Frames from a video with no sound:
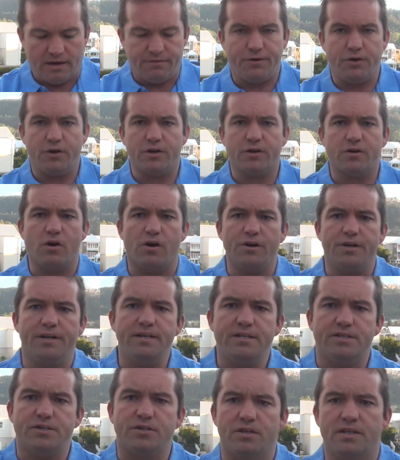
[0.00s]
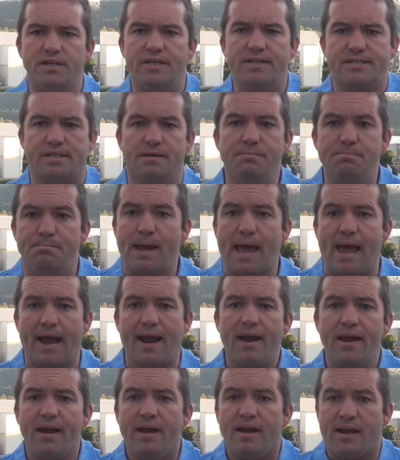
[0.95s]
If you'd gone into the Zim
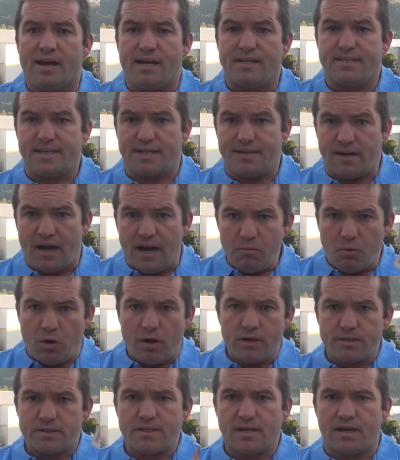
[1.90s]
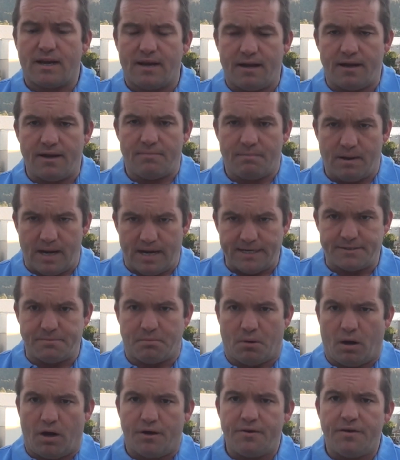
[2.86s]
Bank and said, I want my
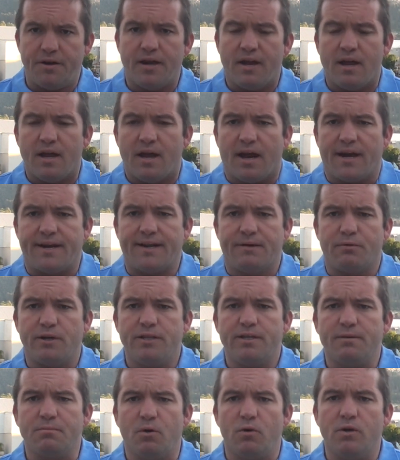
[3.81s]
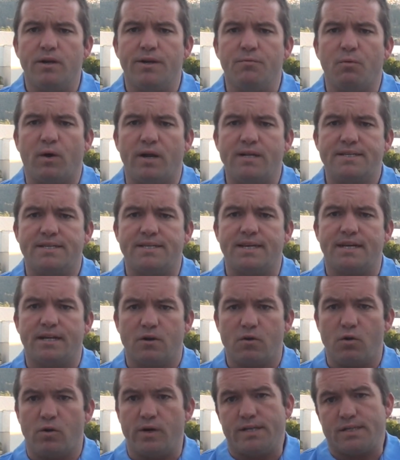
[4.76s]
demand, and I want them all in 1
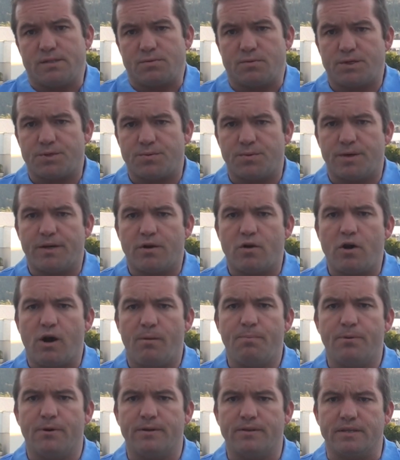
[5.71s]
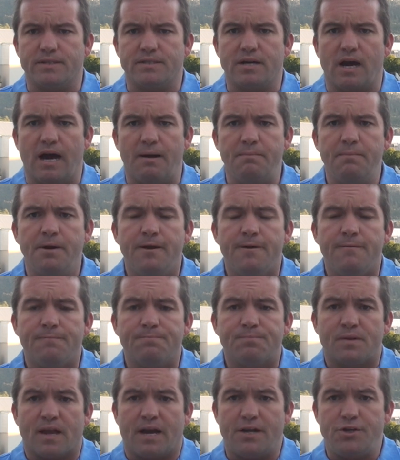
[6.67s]
cent coins, which were in copper at the time,
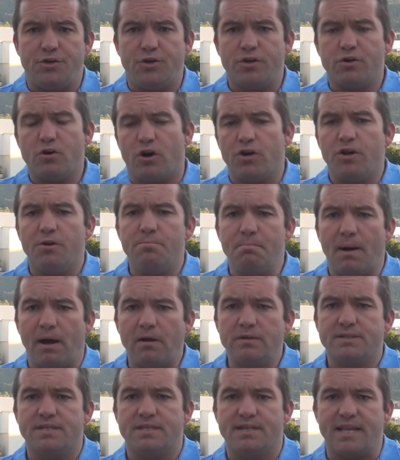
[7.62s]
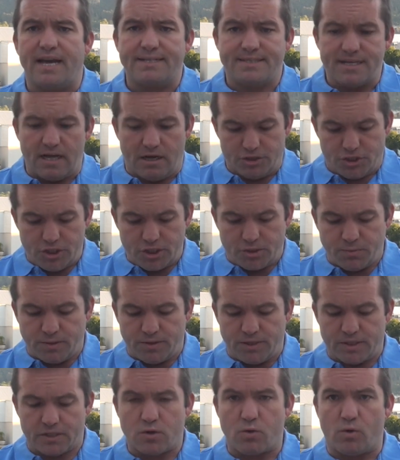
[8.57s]
and you'd gone and melted that down, just
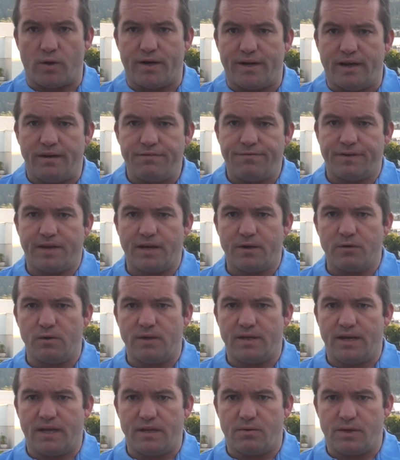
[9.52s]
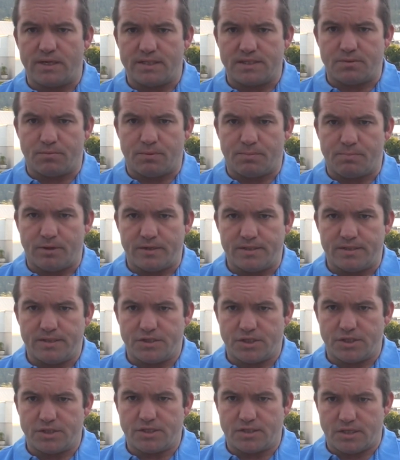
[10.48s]
with this coin, I forget all the other ones that were
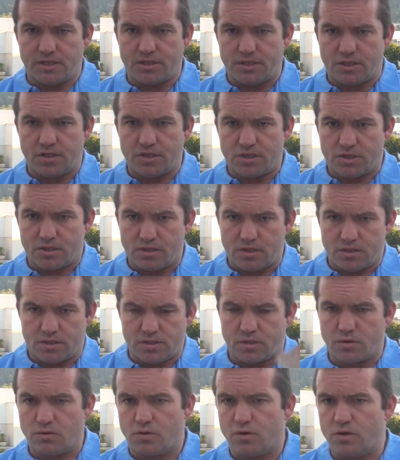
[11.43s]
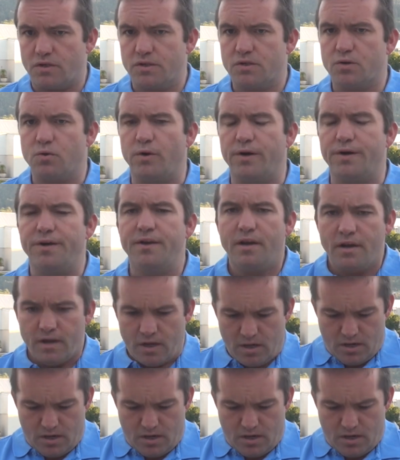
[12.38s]
printed, just this coin,